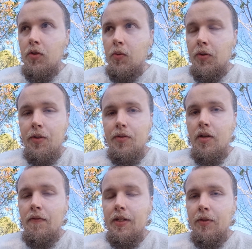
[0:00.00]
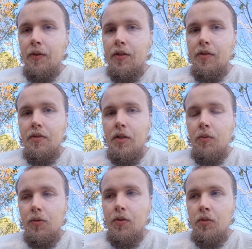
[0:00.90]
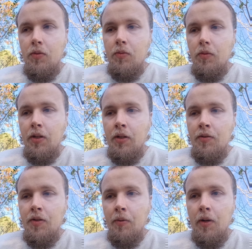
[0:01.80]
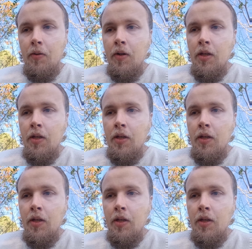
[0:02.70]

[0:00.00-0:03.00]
270 degrees is equal to 0,